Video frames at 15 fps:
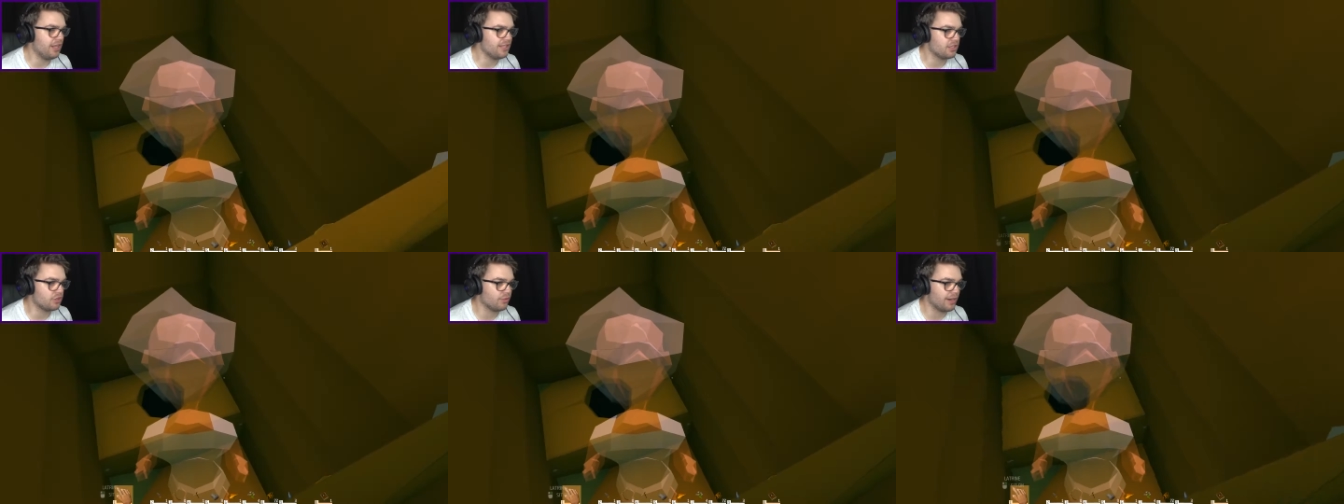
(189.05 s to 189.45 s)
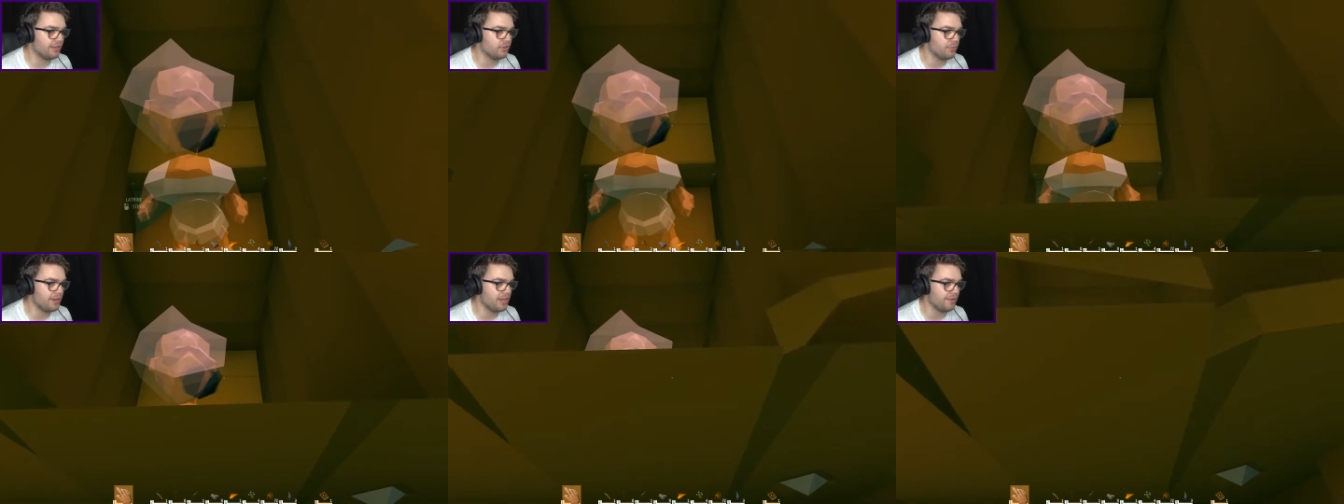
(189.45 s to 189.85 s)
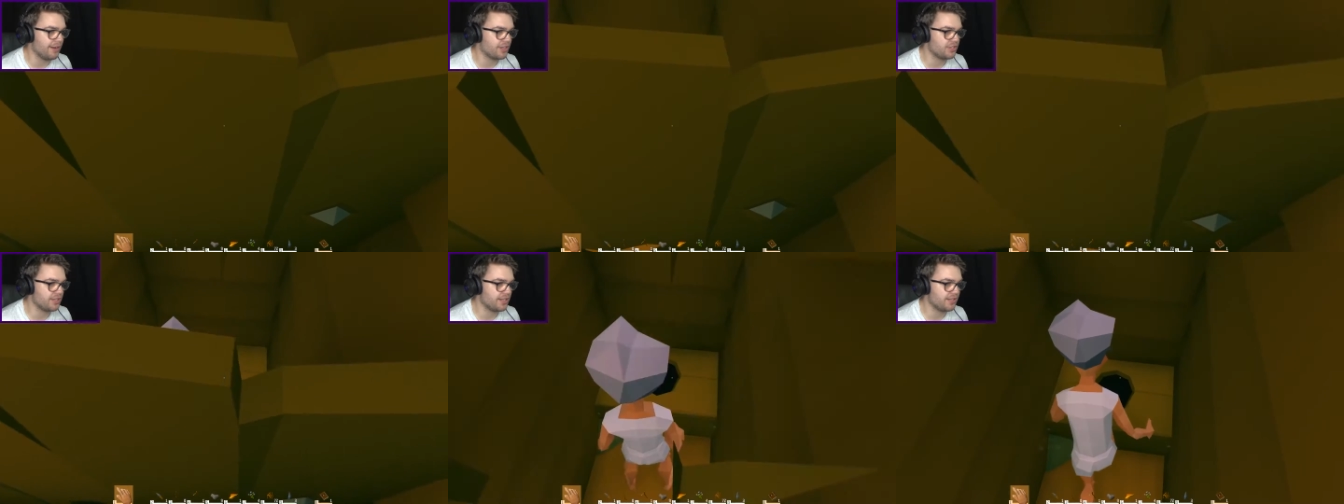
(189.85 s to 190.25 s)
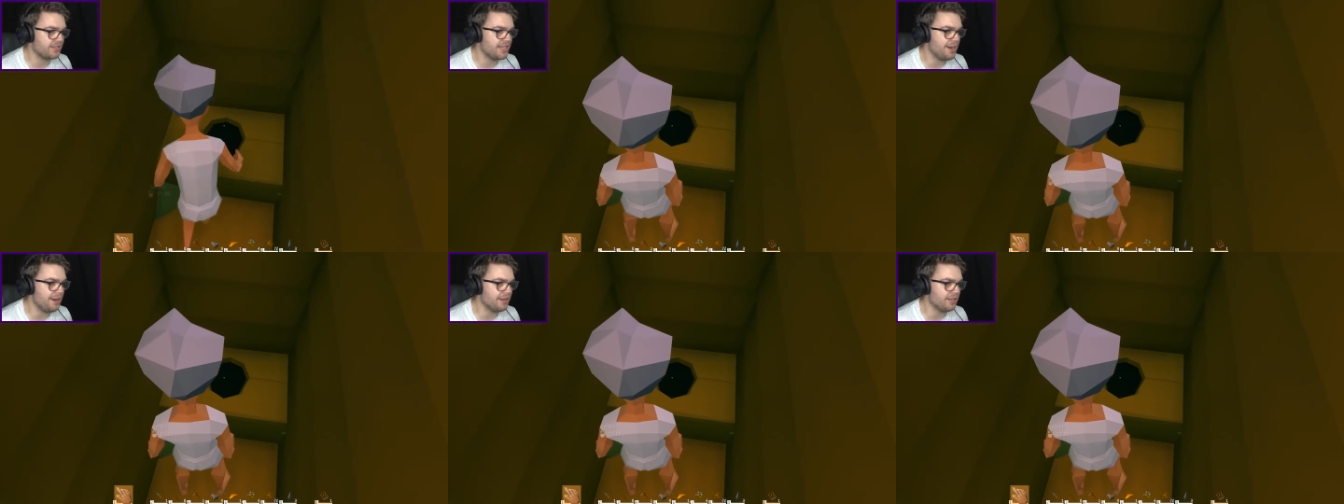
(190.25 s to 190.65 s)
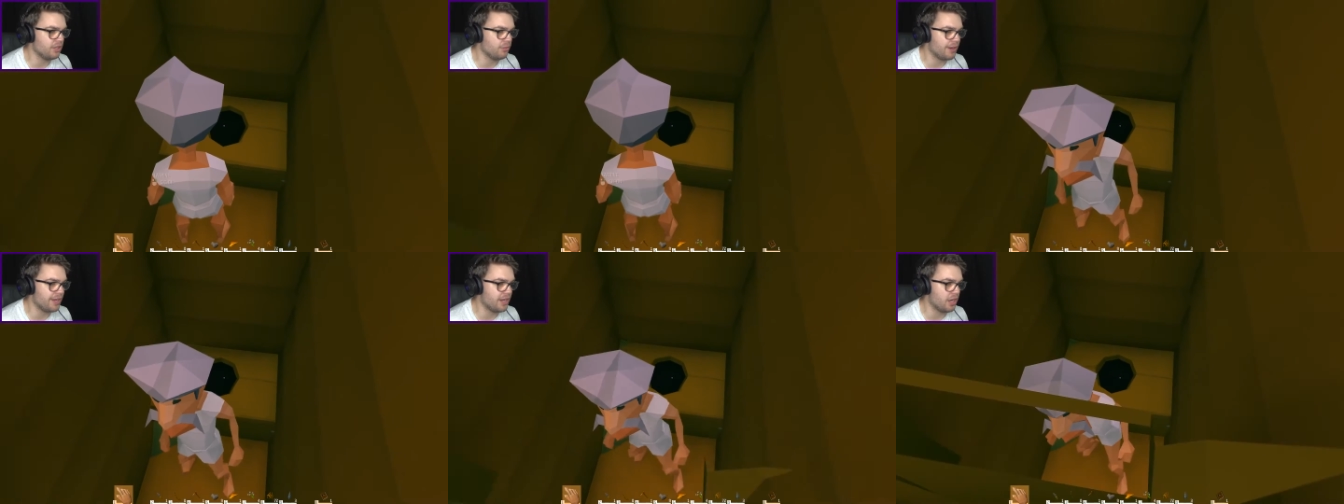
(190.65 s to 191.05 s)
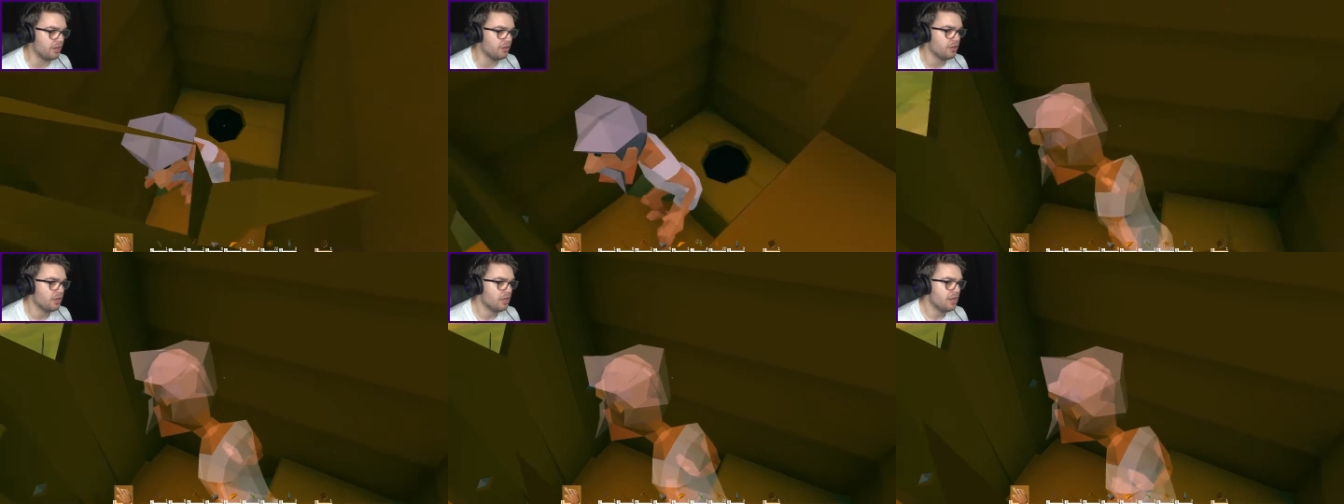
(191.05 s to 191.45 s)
That's a great little window, actually. You can stare out the little window...